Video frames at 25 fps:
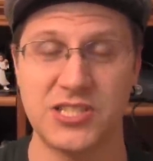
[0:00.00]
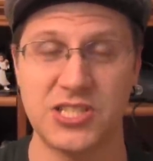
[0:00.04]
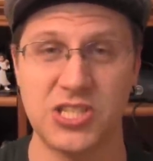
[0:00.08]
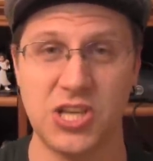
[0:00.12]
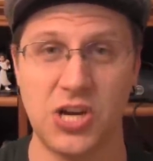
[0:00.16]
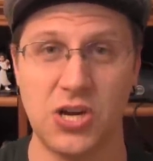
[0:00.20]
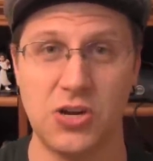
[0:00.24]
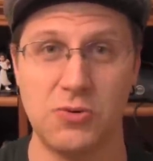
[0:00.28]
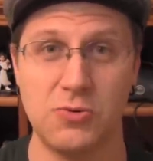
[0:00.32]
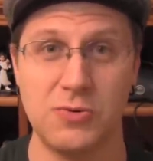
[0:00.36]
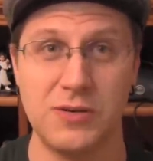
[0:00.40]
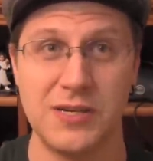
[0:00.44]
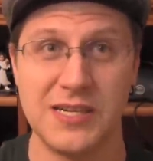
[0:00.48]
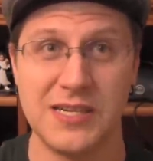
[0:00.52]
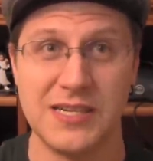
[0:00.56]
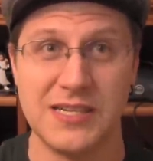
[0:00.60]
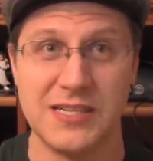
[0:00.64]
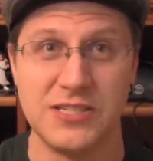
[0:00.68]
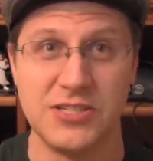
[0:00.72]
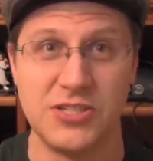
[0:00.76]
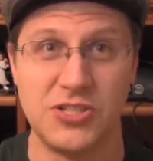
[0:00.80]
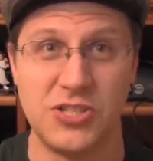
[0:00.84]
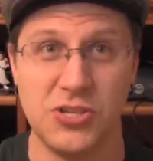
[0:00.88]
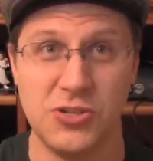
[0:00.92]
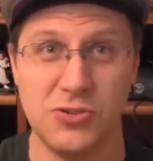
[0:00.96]
So,
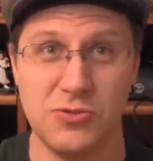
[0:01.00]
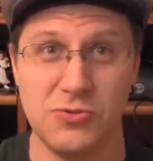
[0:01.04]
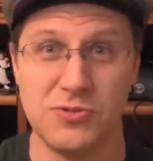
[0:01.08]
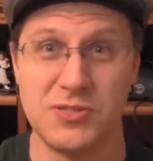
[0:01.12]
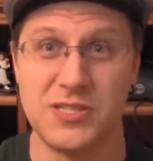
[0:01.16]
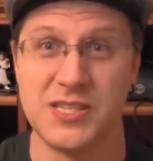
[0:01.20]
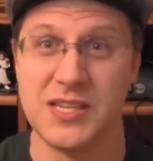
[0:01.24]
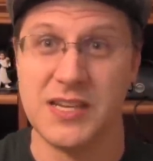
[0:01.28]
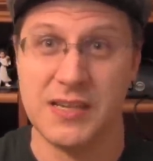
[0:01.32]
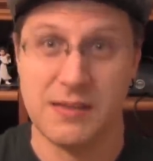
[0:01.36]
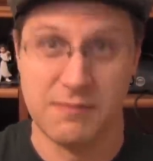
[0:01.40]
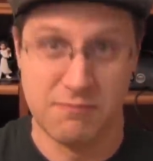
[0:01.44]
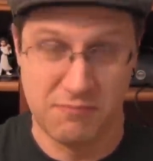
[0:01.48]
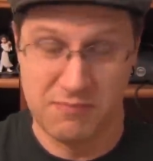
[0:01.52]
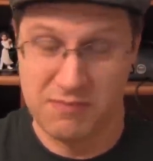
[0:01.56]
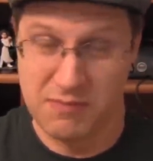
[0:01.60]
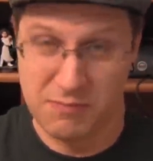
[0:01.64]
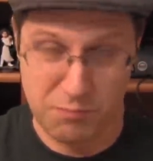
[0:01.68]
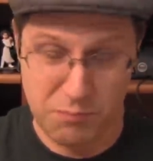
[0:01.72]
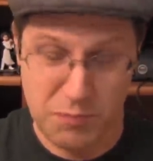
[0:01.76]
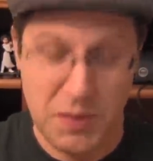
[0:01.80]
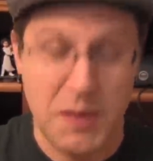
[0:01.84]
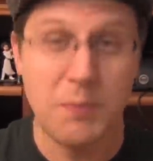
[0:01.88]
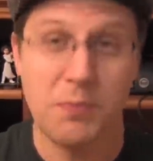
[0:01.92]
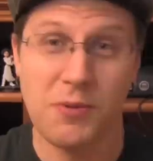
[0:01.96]
dudes,
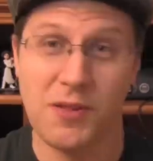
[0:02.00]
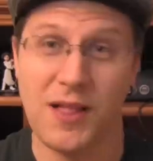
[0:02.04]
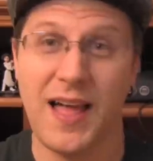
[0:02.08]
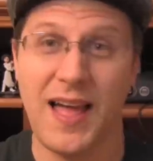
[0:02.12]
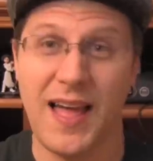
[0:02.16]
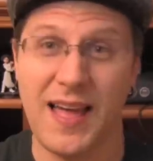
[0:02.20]
people